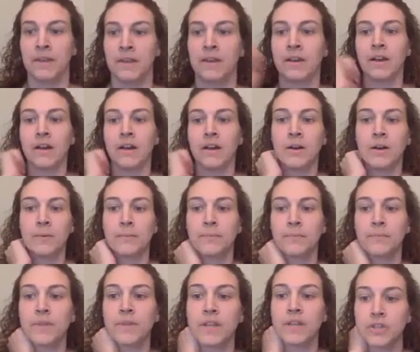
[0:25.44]

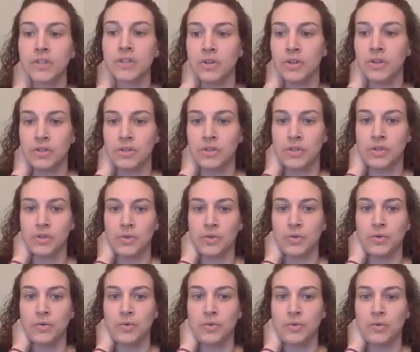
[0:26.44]
it's good
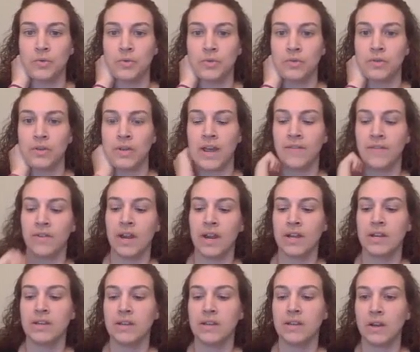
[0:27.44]
to have an
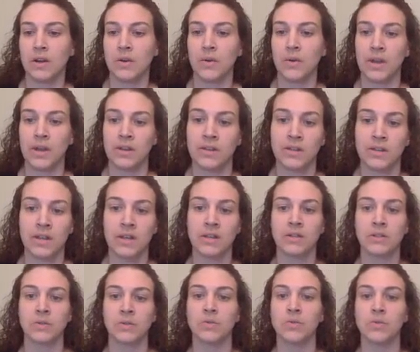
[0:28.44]
idea going into high
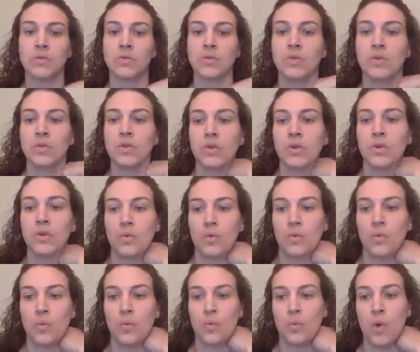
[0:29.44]
school
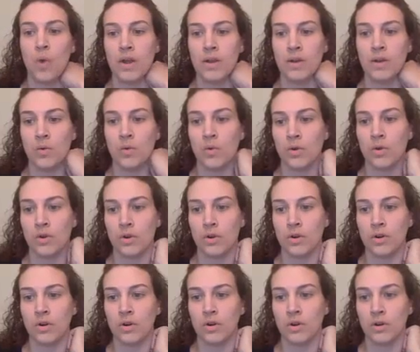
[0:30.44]
what
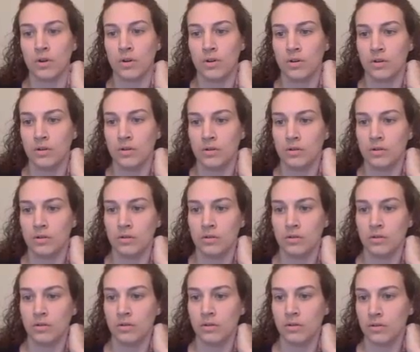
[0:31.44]
order
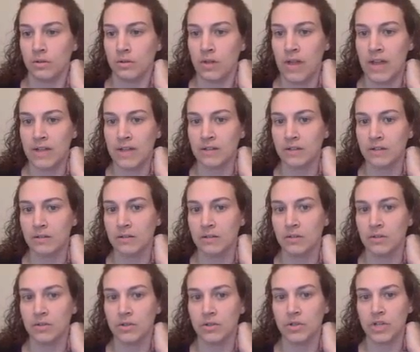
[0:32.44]
classes
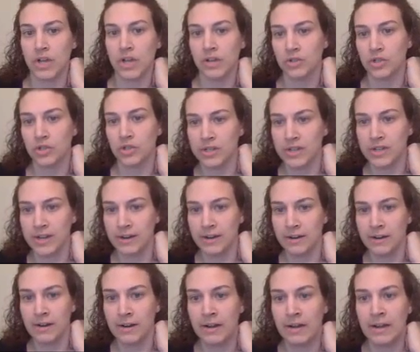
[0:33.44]
your child should take.
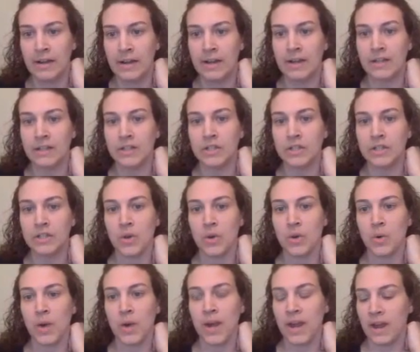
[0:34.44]
And
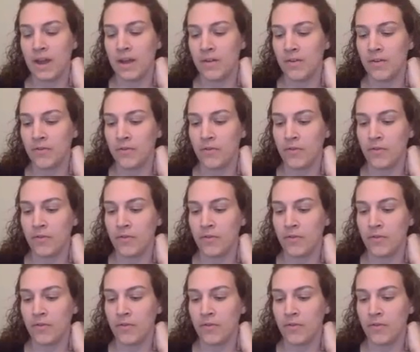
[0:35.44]
so I have